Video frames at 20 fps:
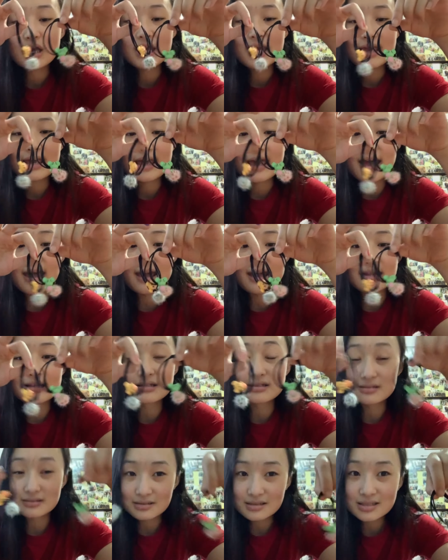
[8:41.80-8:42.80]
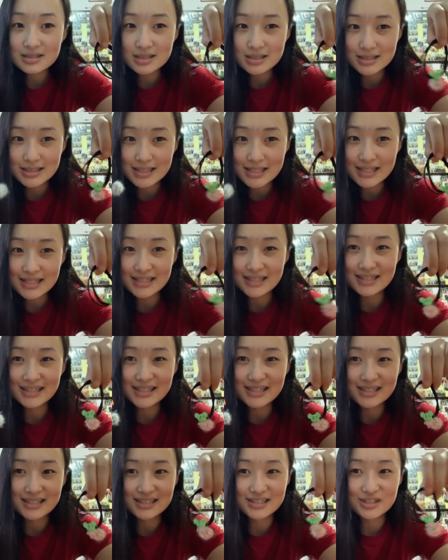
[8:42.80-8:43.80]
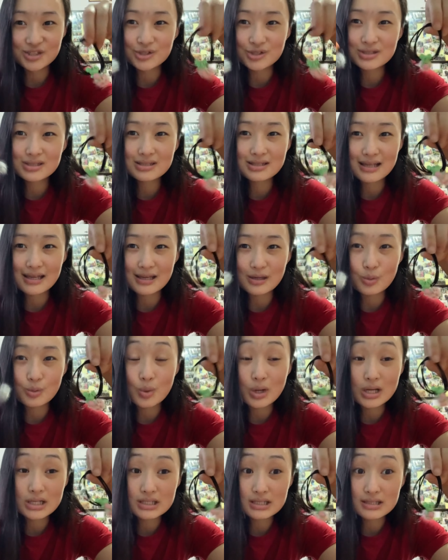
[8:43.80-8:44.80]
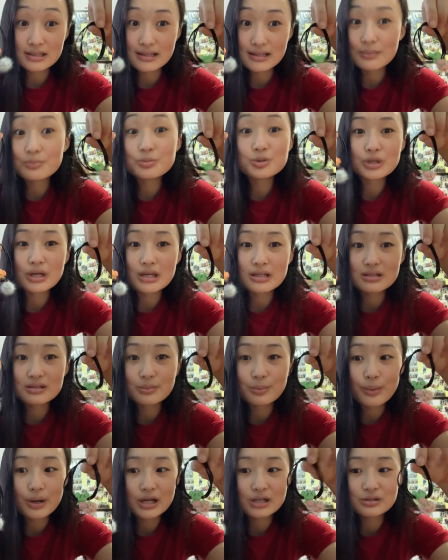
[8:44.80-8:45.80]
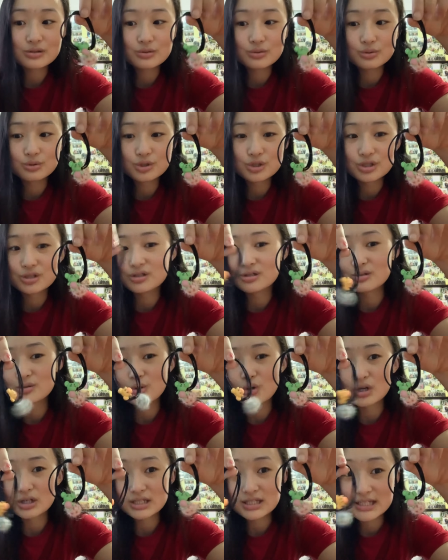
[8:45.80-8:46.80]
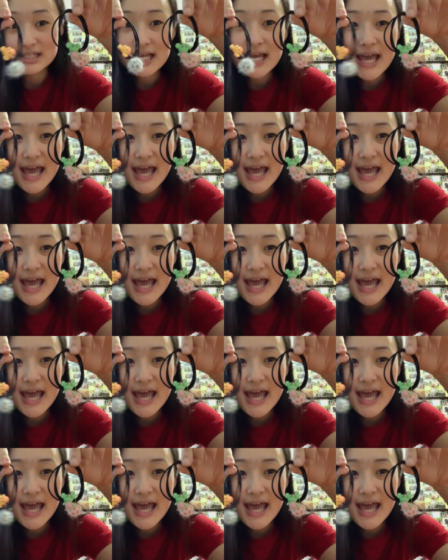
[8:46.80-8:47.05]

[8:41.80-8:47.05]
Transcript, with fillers: and learn and then just like wanted them to get some marks so she just got it